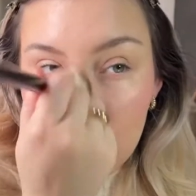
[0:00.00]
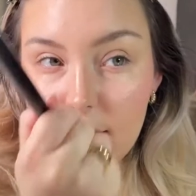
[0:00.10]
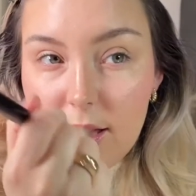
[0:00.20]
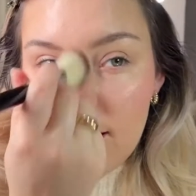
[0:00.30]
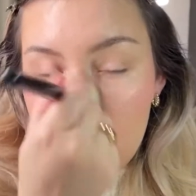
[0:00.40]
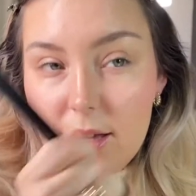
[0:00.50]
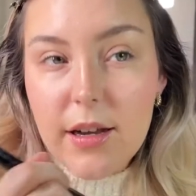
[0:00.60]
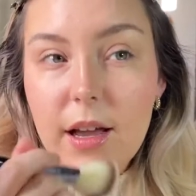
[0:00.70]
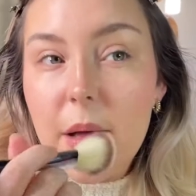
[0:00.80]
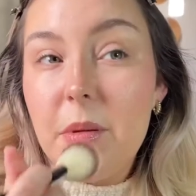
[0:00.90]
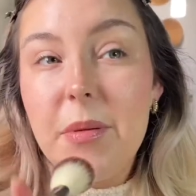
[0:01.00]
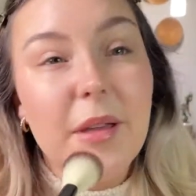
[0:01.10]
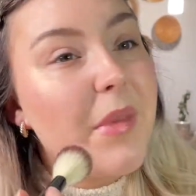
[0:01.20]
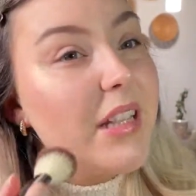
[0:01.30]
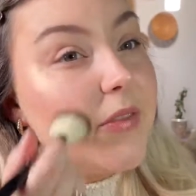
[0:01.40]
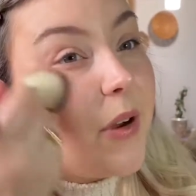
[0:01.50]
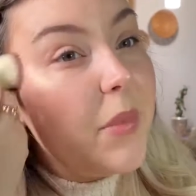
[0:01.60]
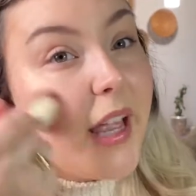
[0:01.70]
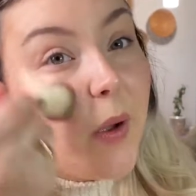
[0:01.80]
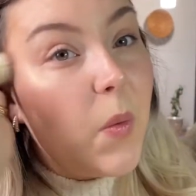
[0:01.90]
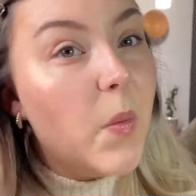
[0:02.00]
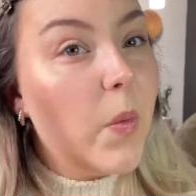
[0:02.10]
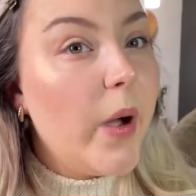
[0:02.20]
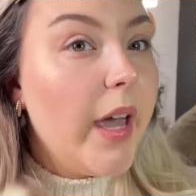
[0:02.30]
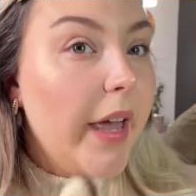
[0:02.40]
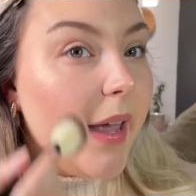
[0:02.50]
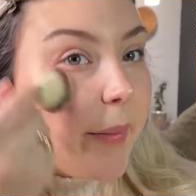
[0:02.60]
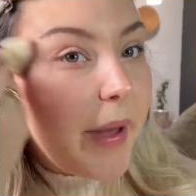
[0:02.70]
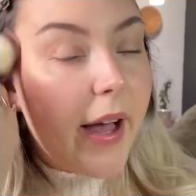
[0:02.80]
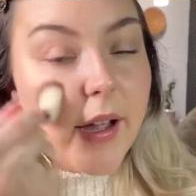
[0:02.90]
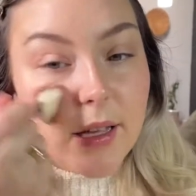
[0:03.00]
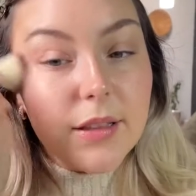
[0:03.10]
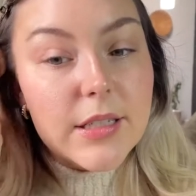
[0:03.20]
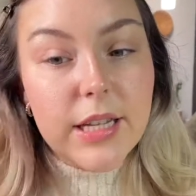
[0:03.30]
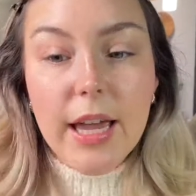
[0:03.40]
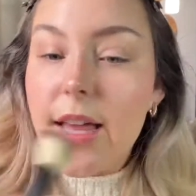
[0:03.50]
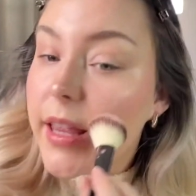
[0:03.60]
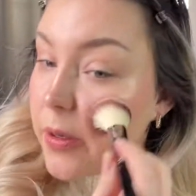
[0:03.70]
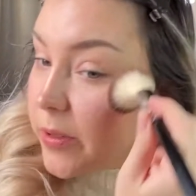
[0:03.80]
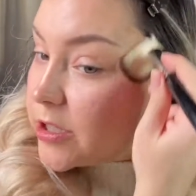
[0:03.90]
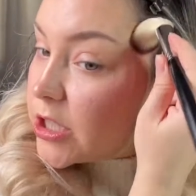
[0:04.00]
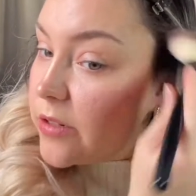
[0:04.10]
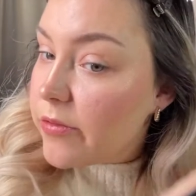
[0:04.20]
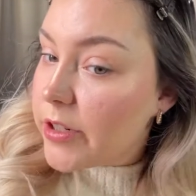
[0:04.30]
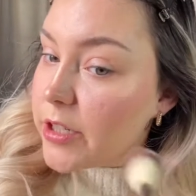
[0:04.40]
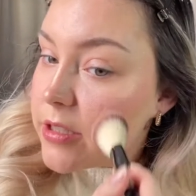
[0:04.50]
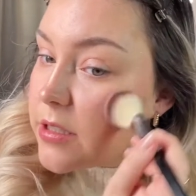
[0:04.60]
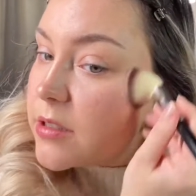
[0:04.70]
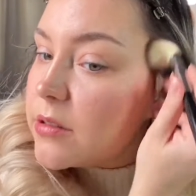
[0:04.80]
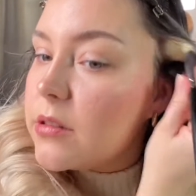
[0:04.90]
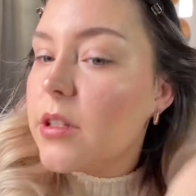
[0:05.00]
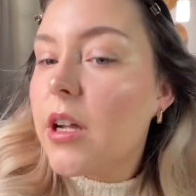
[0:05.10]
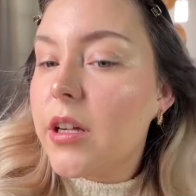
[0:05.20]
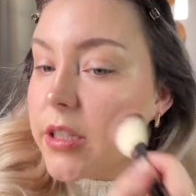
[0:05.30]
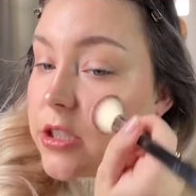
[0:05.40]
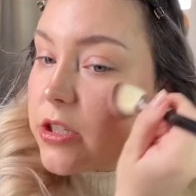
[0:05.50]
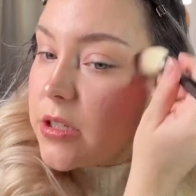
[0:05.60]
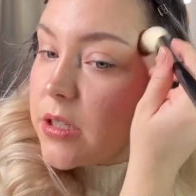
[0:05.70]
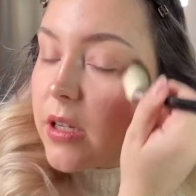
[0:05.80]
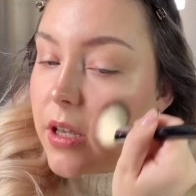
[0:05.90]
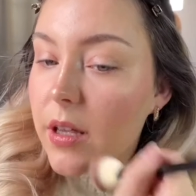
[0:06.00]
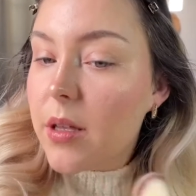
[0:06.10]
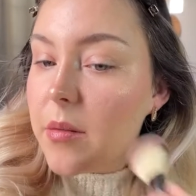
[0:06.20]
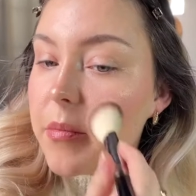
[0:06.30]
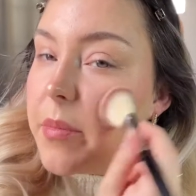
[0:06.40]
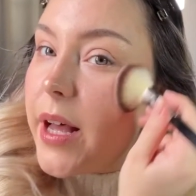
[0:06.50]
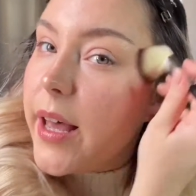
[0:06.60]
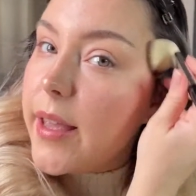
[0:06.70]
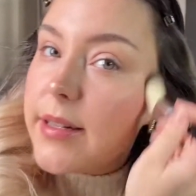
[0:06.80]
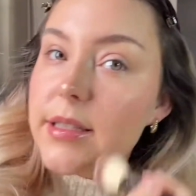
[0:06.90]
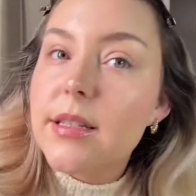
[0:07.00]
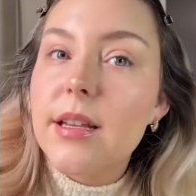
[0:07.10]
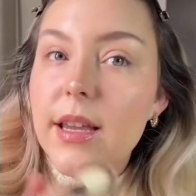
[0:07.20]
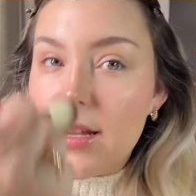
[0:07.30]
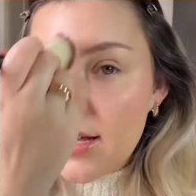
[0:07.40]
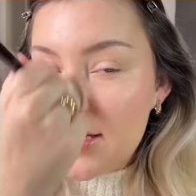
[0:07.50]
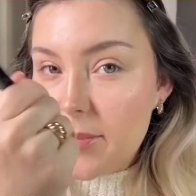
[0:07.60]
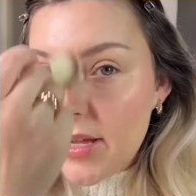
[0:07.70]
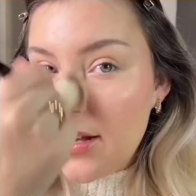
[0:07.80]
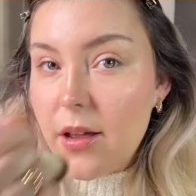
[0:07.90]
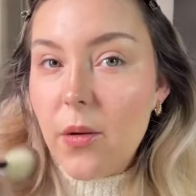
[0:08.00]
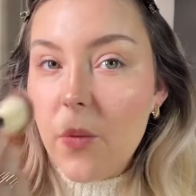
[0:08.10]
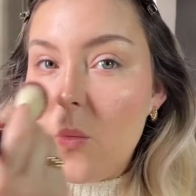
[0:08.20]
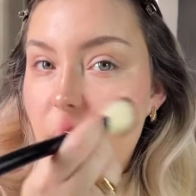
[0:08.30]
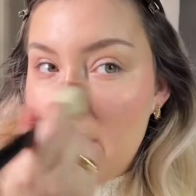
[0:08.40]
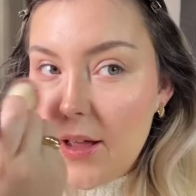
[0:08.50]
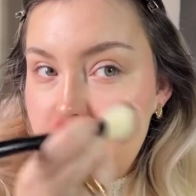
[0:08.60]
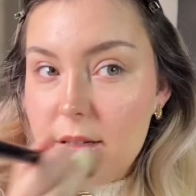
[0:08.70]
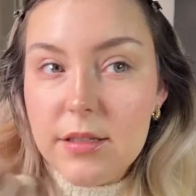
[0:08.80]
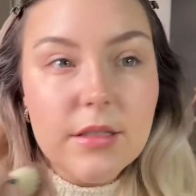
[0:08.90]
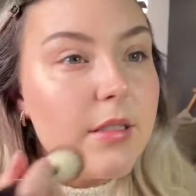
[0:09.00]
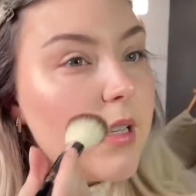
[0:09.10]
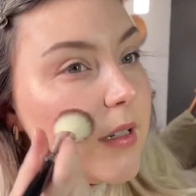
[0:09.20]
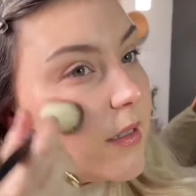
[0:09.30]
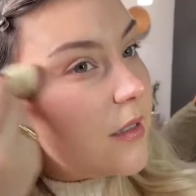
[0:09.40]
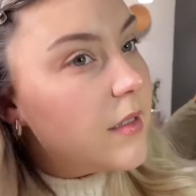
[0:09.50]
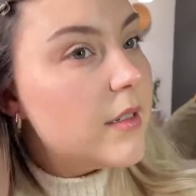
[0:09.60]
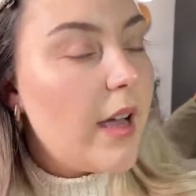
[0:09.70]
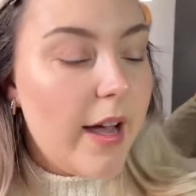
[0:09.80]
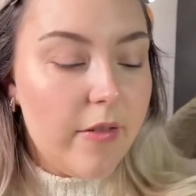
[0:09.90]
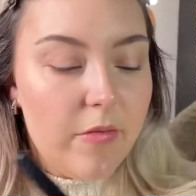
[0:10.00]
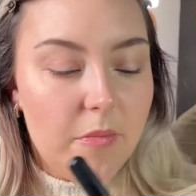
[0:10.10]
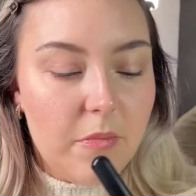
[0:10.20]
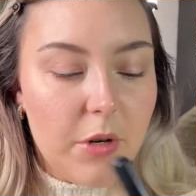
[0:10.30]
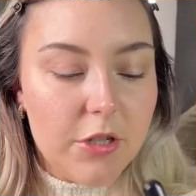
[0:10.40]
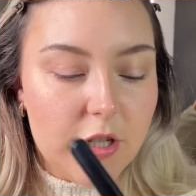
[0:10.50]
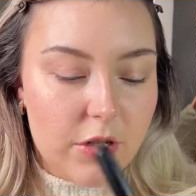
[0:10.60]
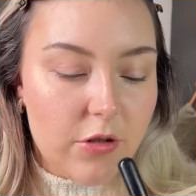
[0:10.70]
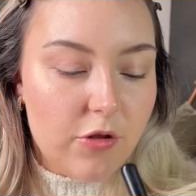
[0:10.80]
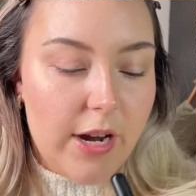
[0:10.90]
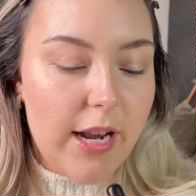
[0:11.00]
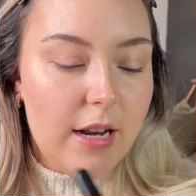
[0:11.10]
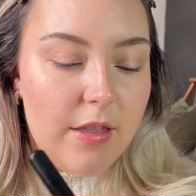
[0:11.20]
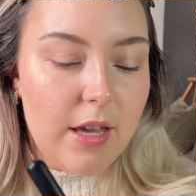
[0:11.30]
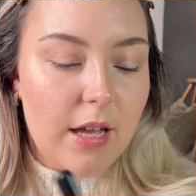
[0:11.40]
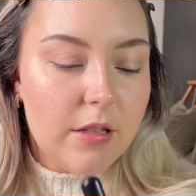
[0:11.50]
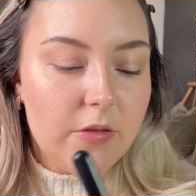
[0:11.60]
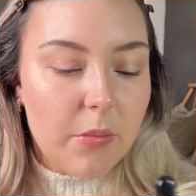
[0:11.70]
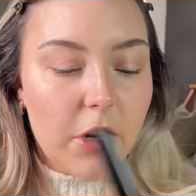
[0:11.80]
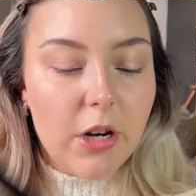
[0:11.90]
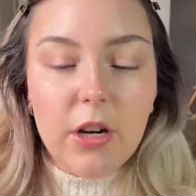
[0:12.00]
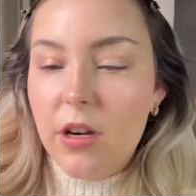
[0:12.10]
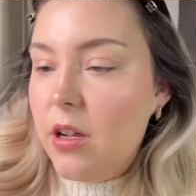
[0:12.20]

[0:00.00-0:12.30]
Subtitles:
and a couple pigments from like way back in the day, like when she first launched, but it has been a while since I've purchased or tried anything else from her.